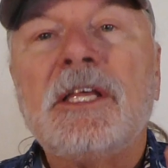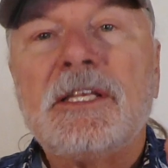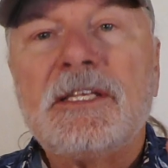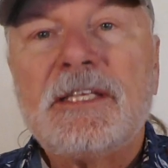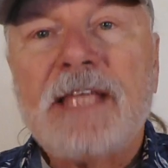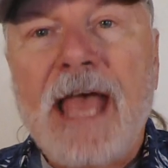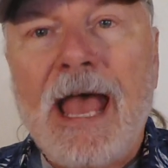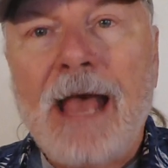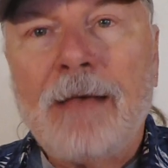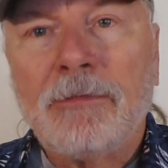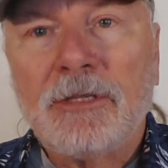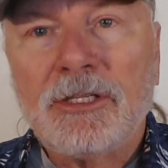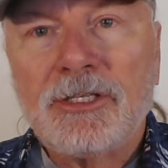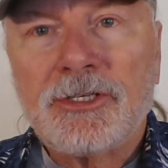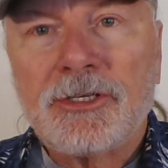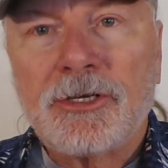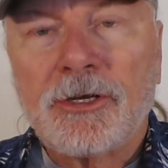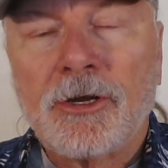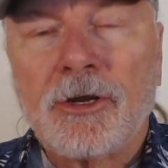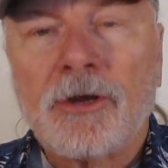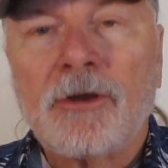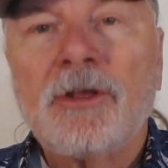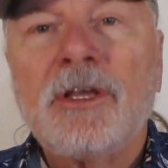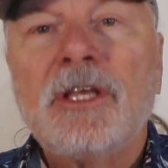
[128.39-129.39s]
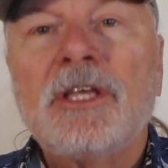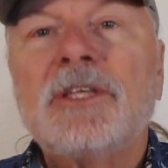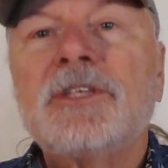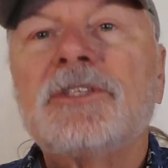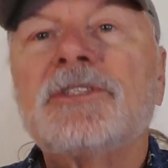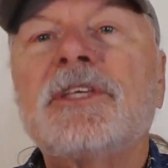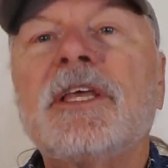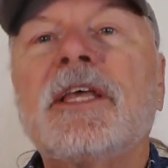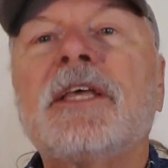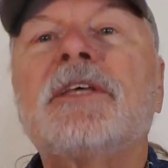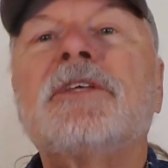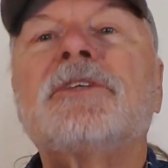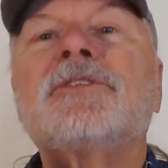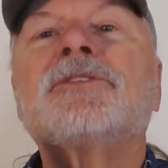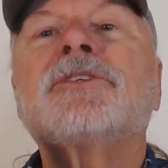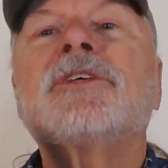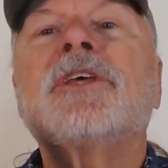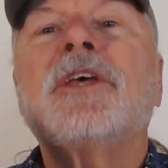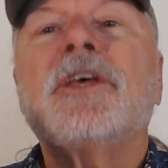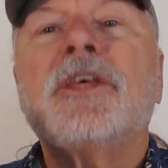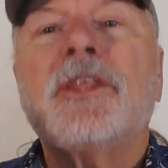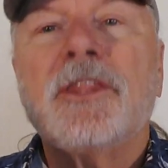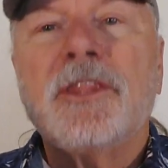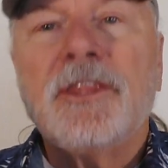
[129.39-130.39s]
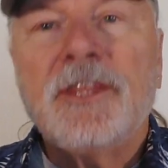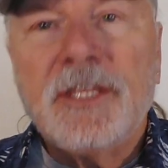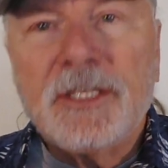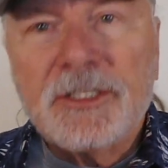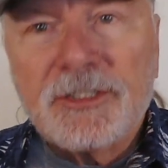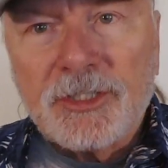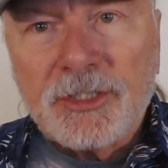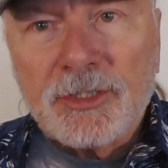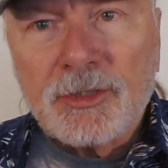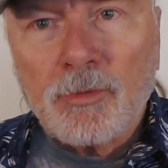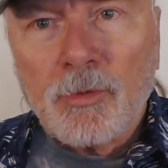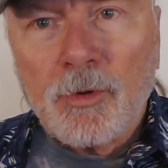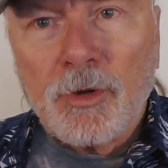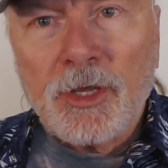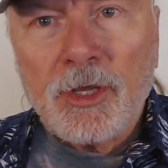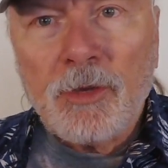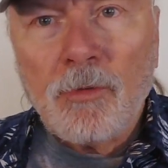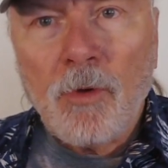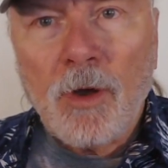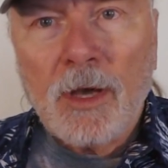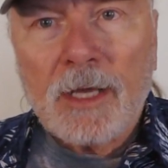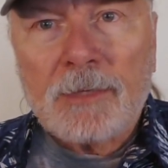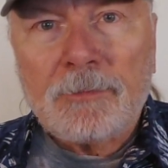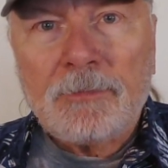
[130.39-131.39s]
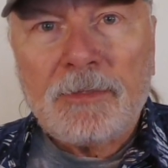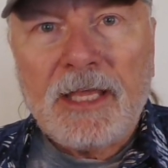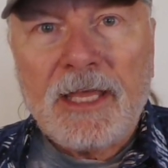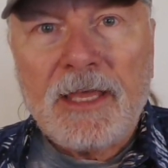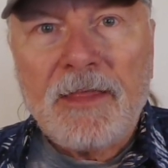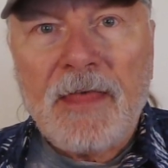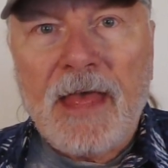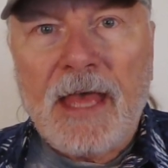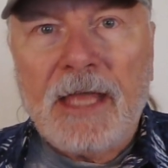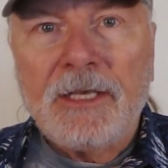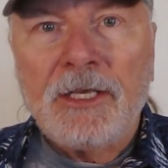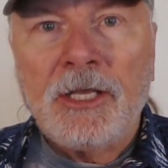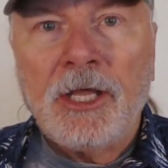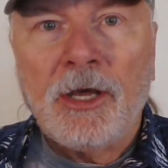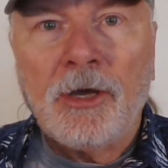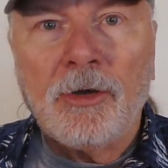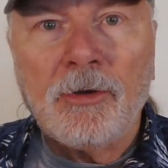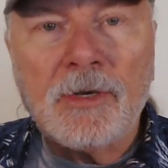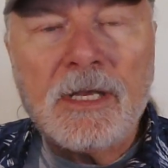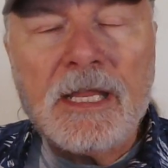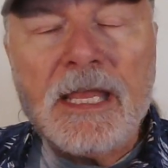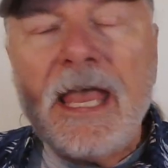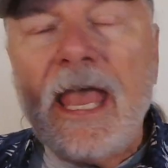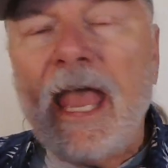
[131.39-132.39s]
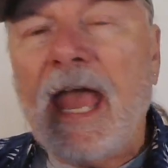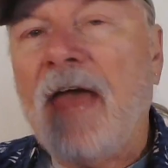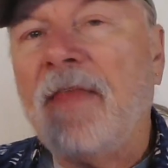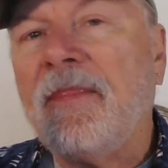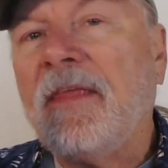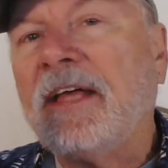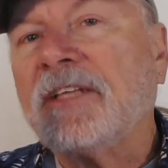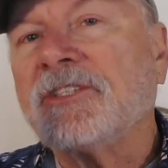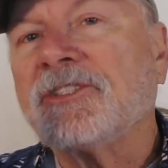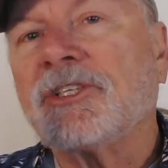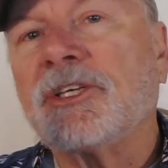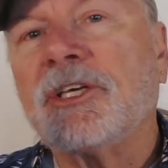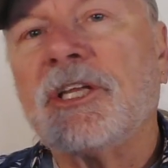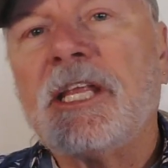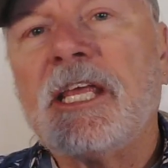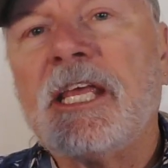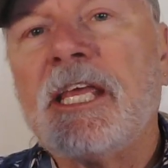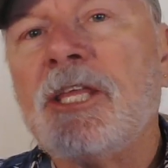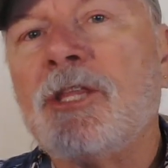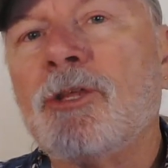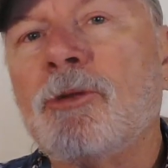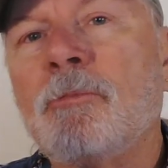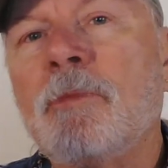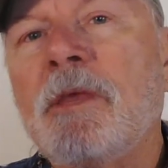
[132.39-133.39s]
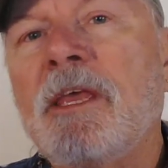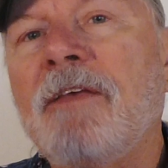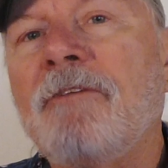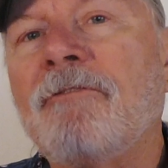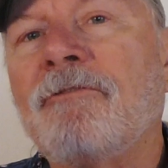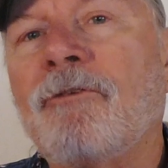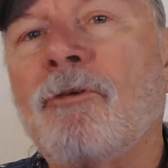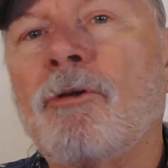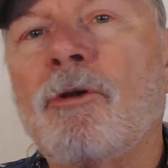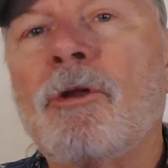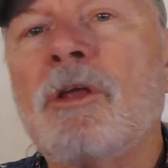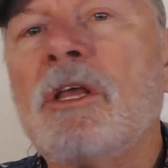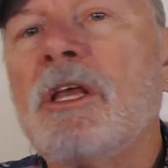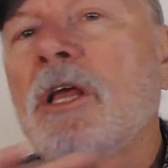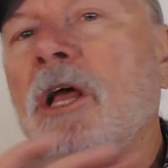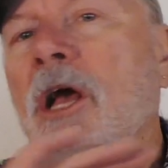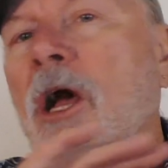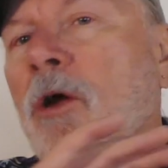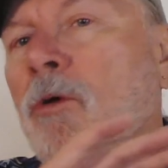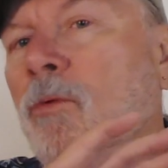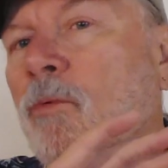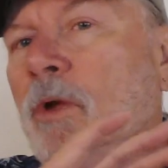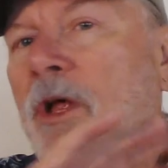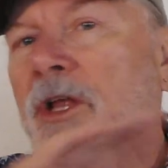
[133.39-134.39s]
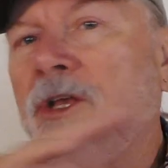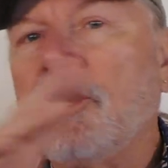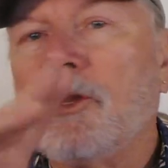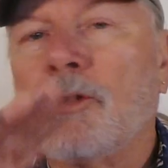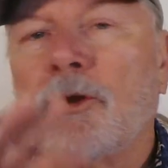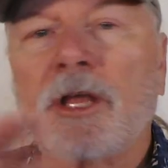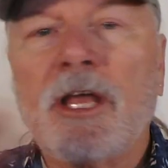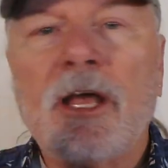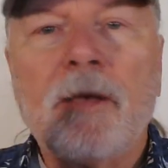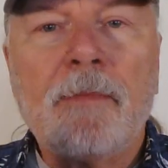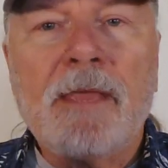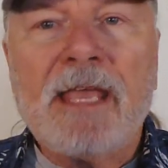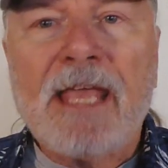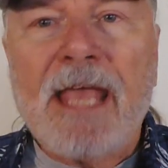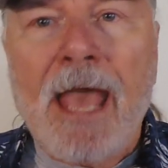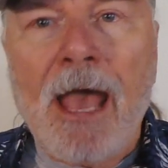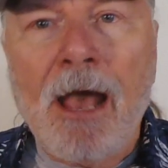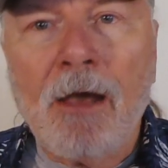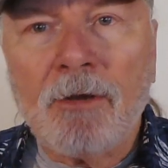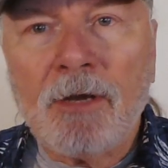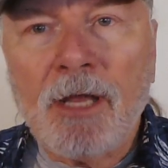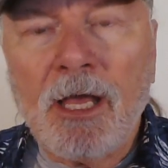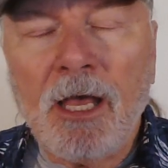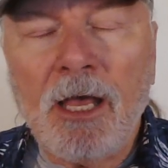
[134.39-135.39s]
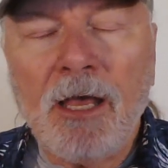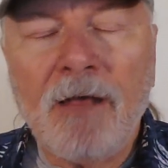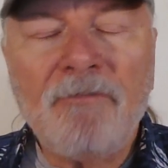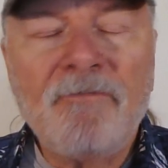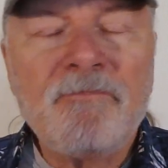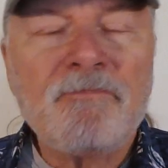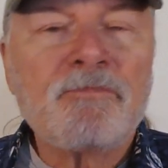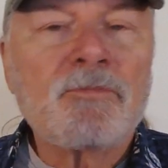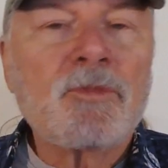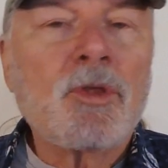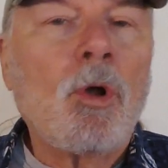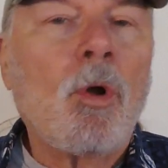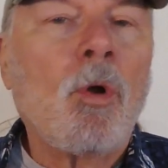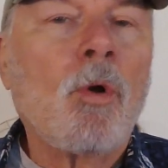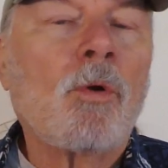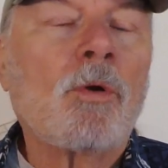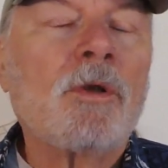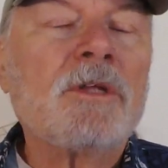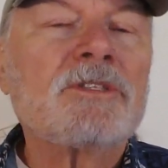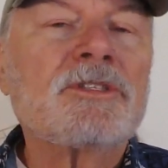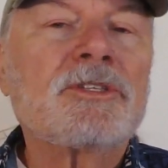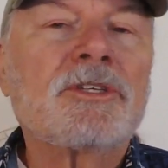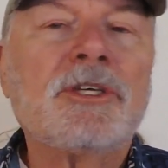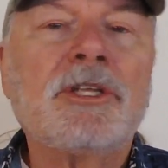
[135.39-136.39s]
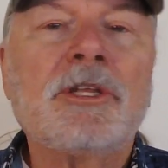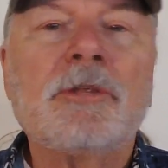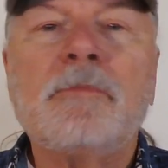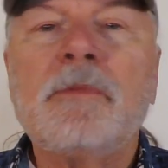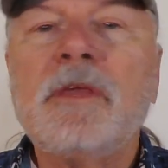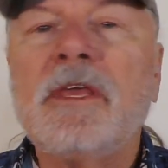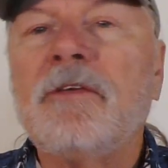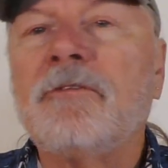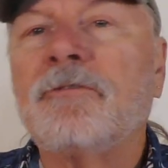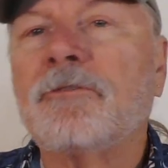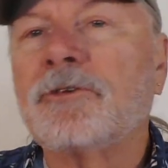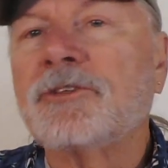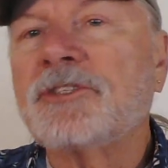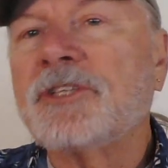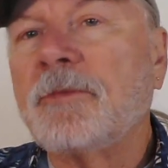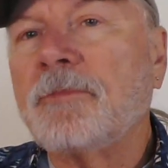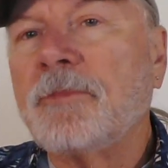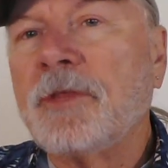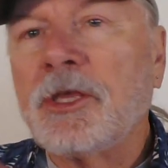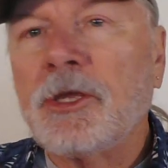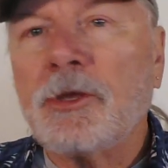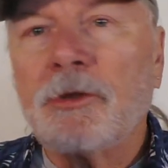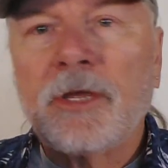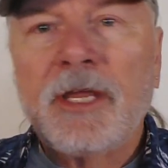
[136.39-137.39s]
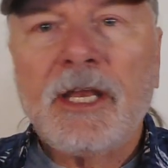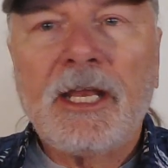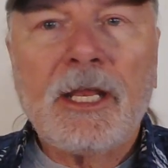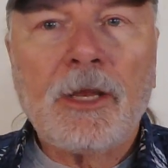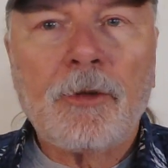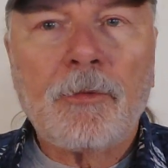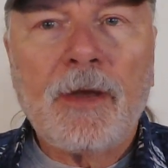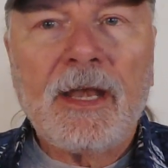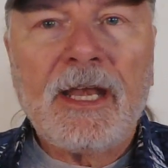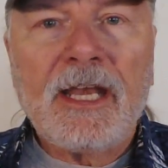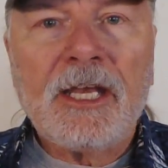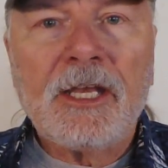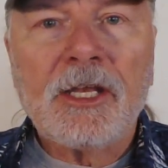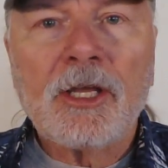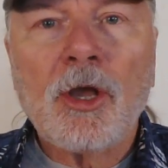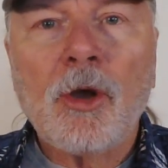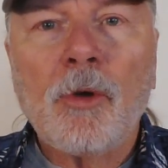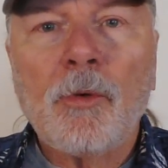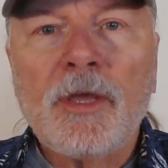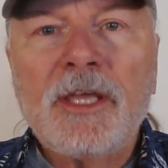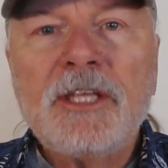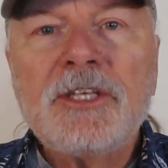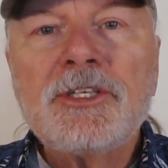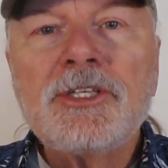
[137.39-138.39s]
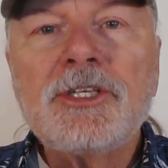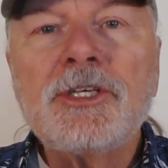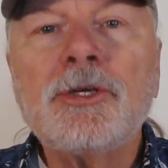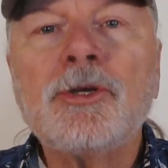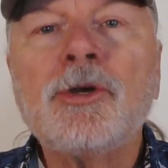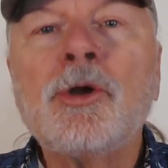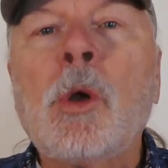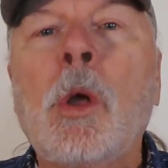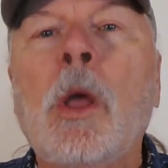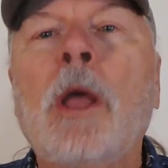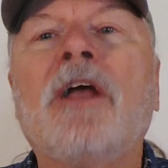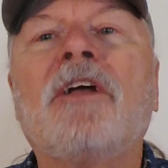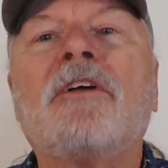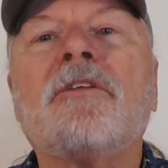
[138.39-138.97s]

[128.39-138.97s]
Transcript: Tablature says this is where you want to play that note, and that's going to either be for a run you're coming out of, or it's going to be for something you're getting ready to go into.